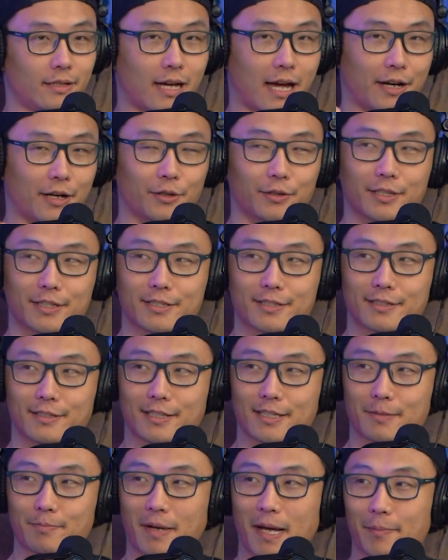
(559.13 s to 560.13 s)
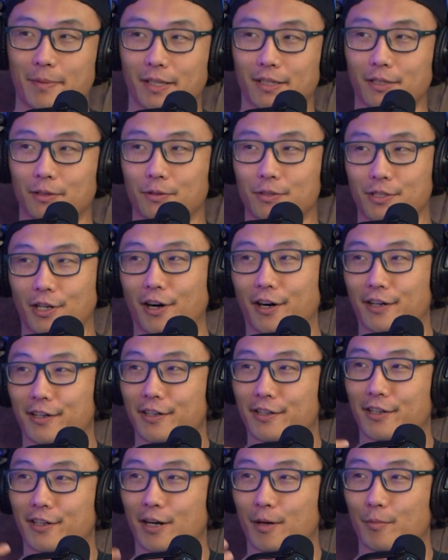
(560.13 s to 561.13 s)
I know this might be a little
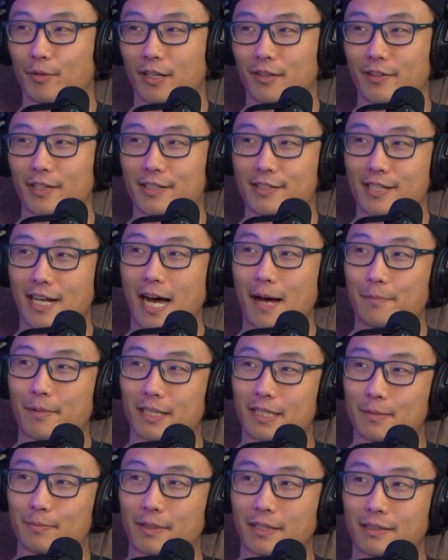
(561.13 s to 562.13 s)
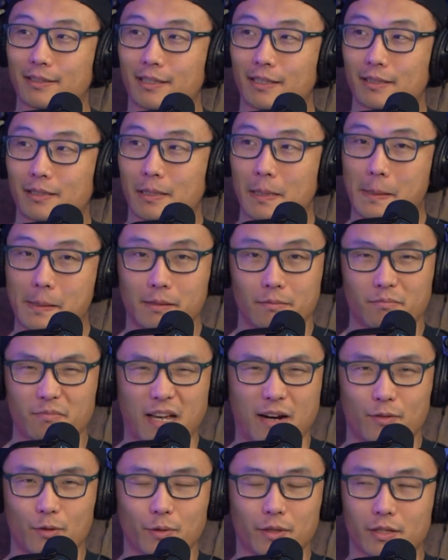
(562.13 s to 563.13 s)
darker than our previous topics, but
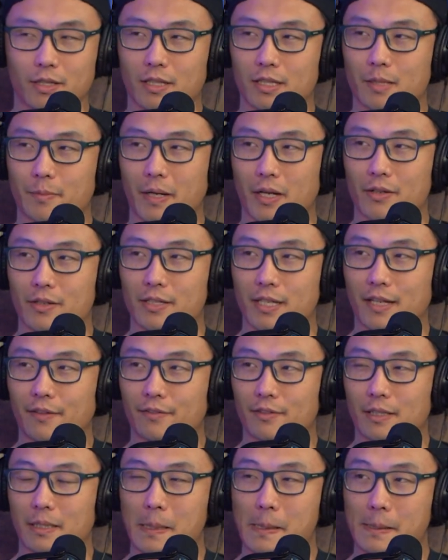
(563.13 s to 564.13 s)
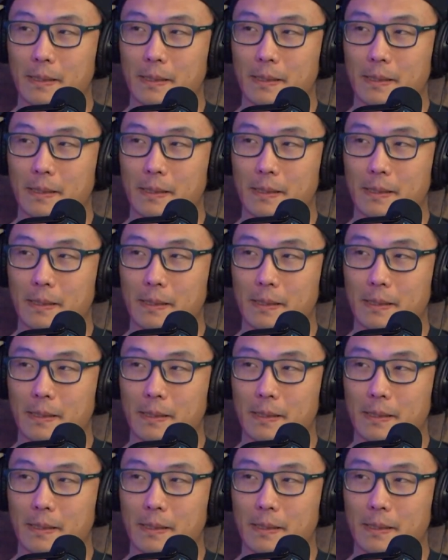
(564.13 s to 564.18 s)
everyone thinks about safety.